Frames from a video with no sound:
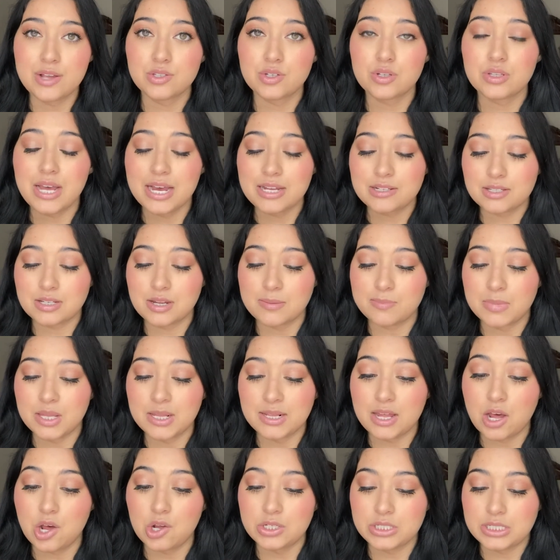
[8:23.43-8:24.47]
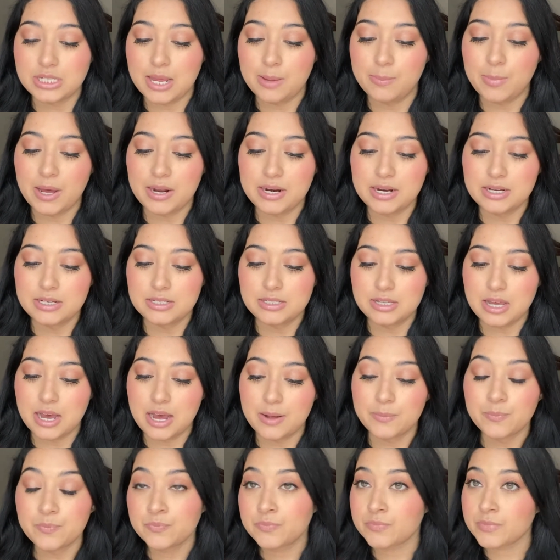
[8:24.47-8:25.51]
So that's something that I'll say about it is
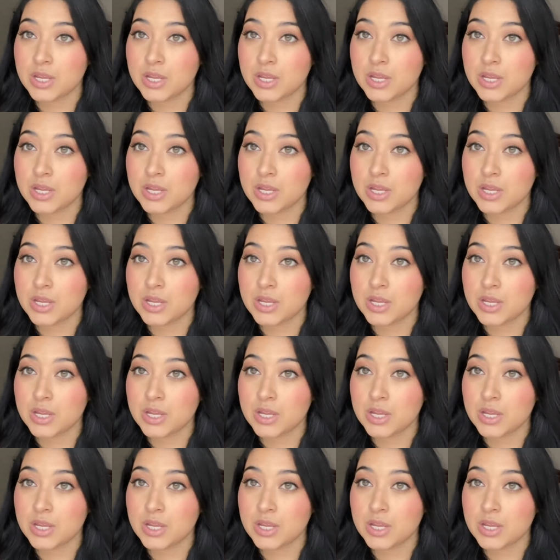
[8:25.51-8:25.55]
that